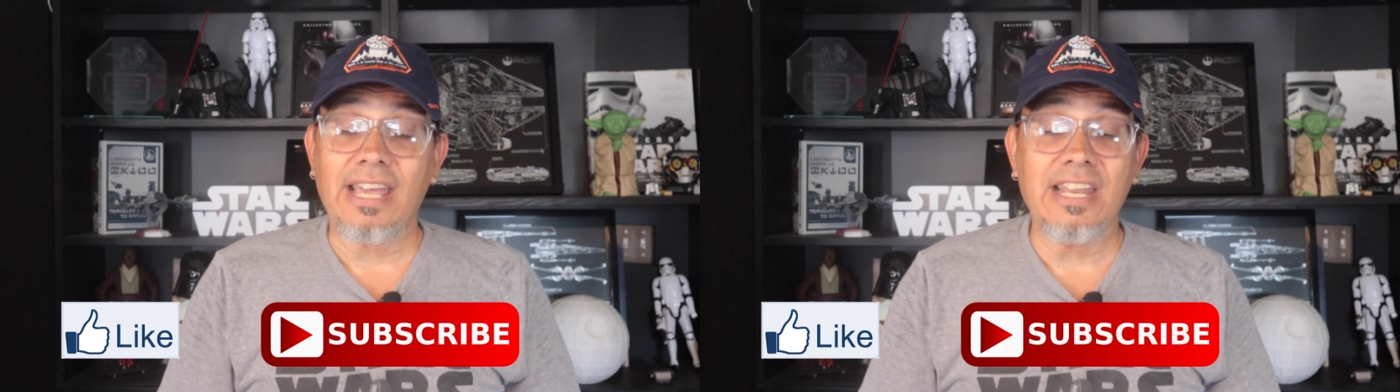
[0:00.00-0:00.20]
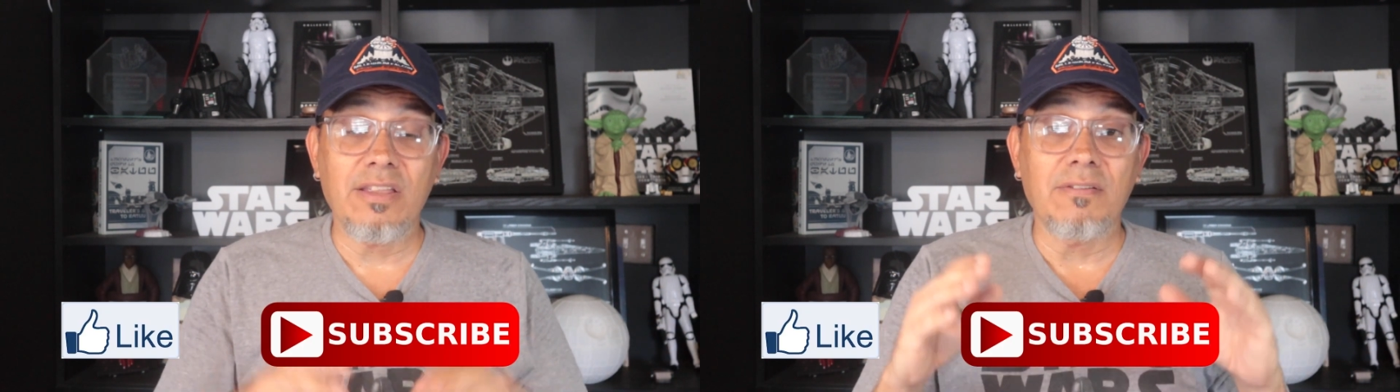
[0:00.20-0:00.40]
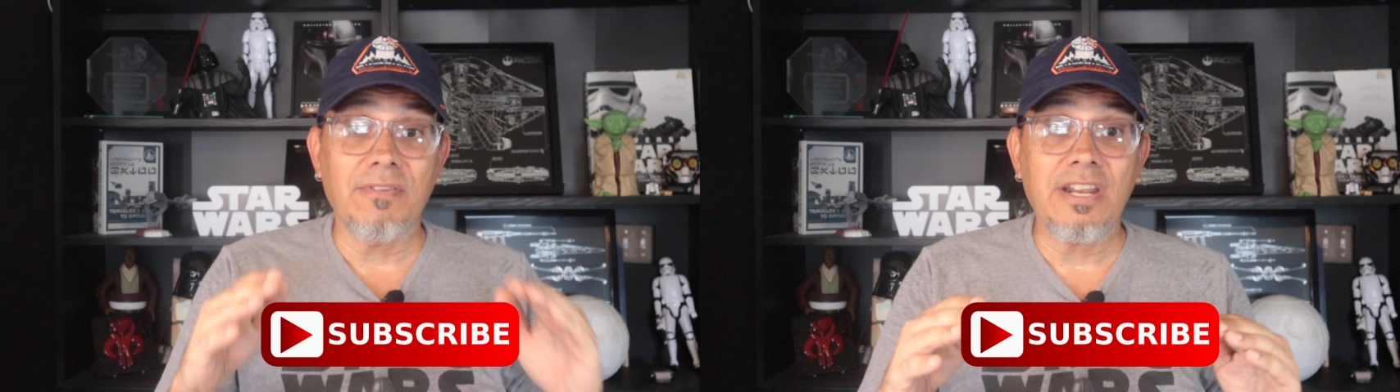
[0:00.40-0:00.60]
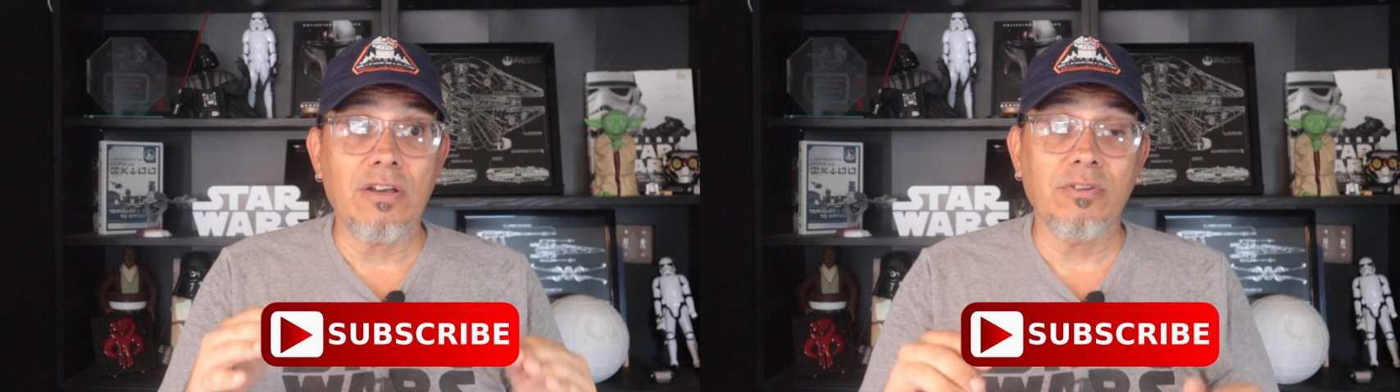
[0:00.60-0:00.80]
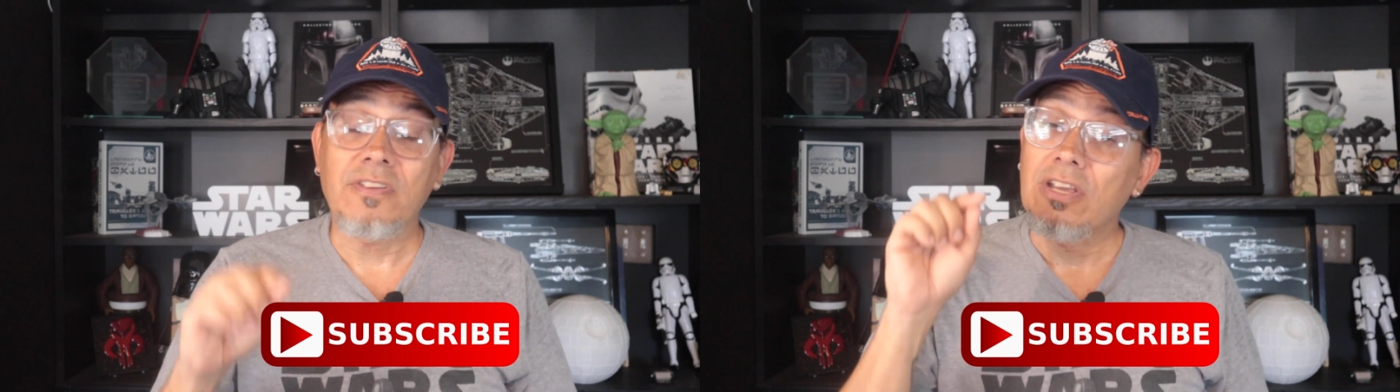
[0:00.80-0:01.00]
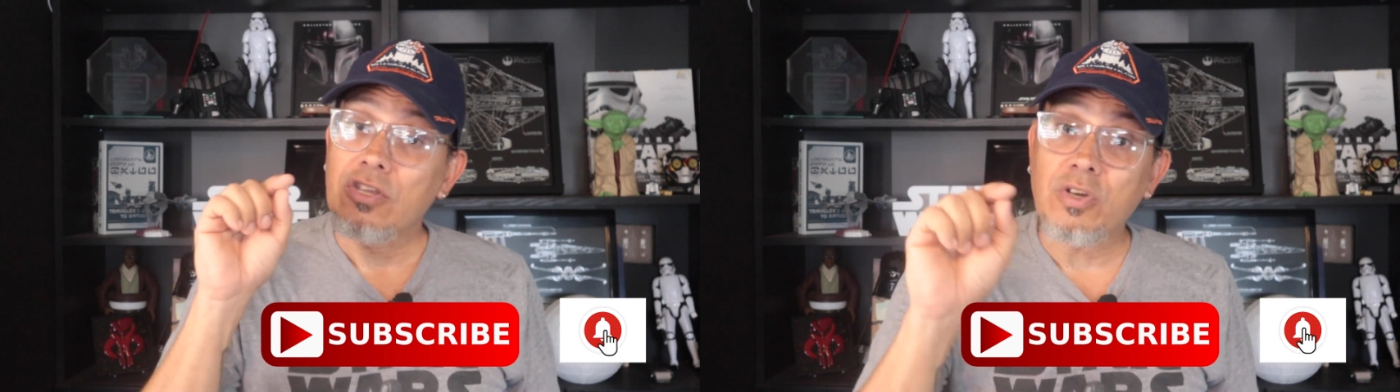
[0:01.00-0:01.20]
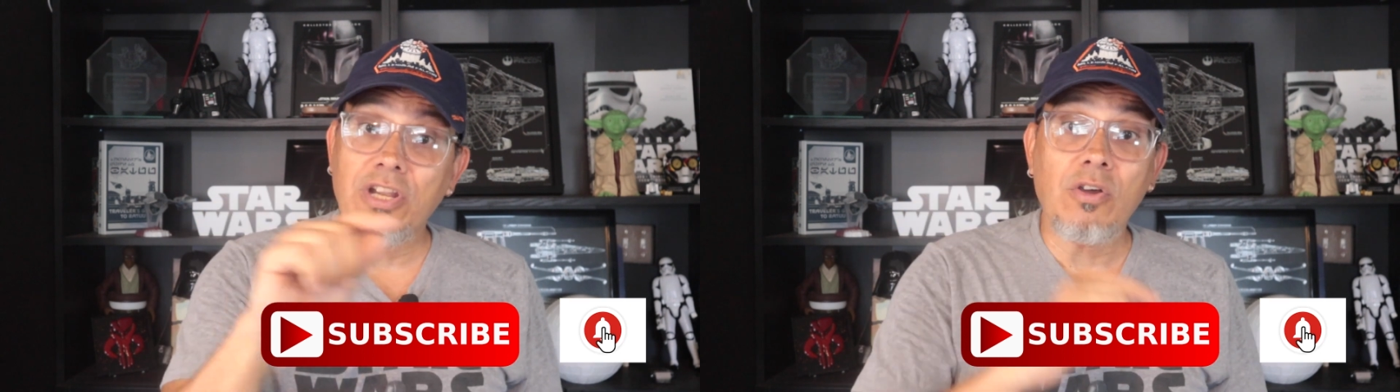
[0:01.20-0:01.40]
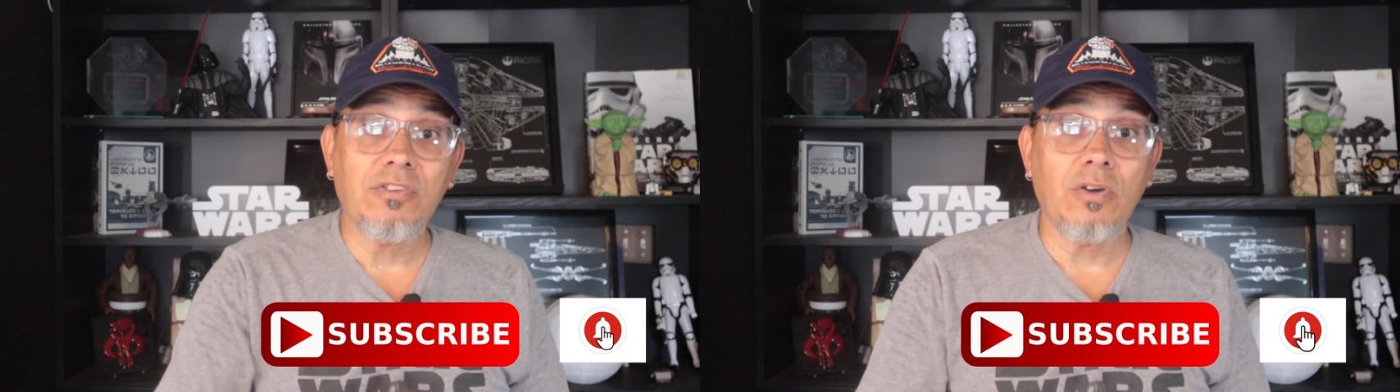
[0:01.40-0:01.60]
any of the videos. You
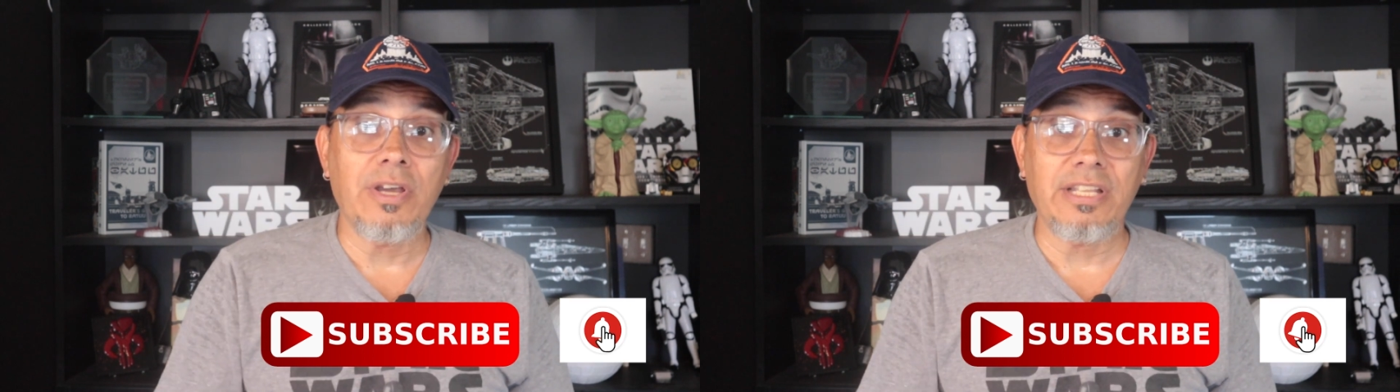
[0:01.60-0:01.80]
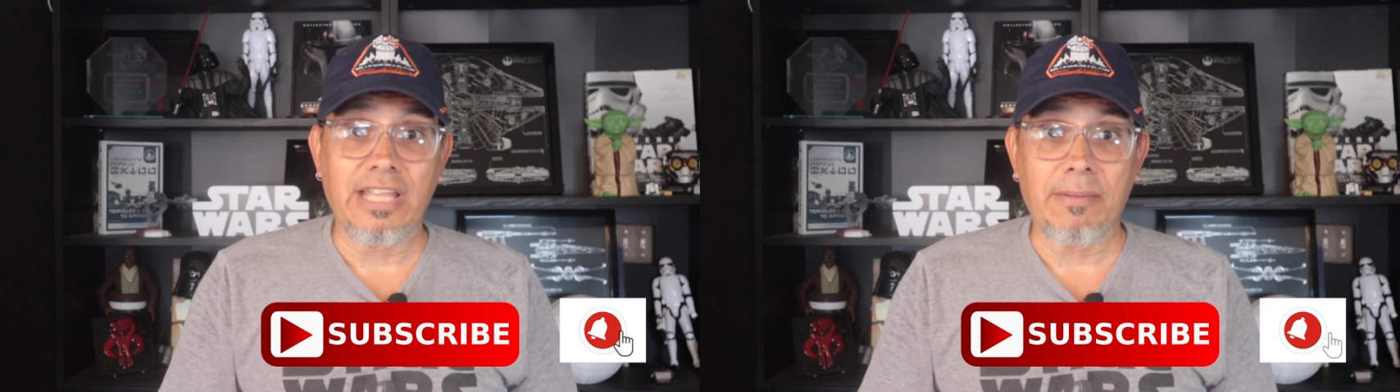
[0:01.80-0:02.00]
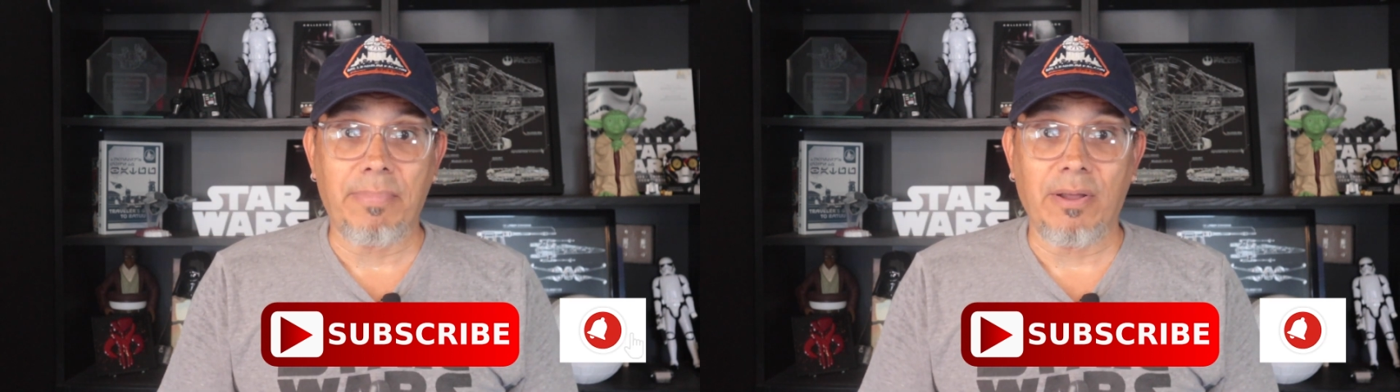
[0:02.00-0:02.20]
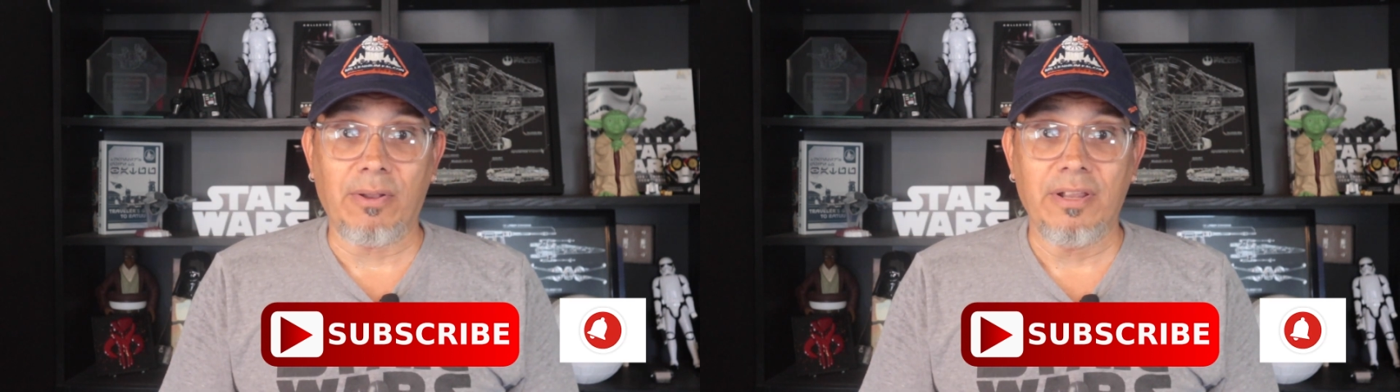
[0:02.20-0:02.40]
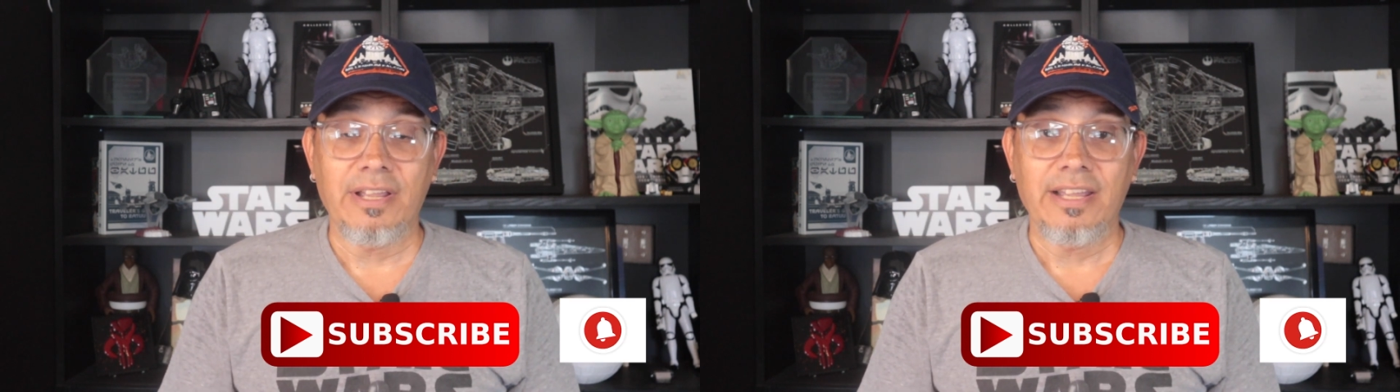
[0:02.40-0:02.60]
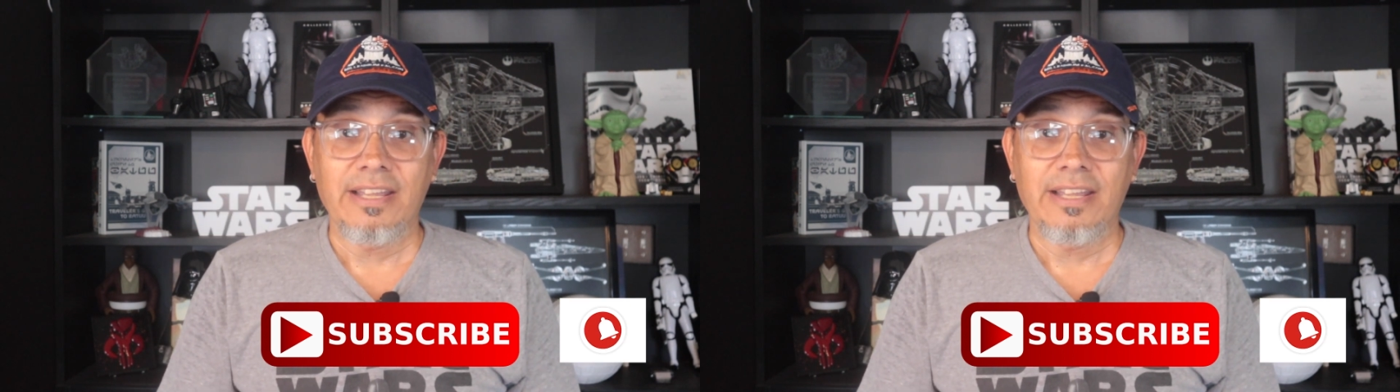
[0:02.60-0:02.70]
can also hit that bell.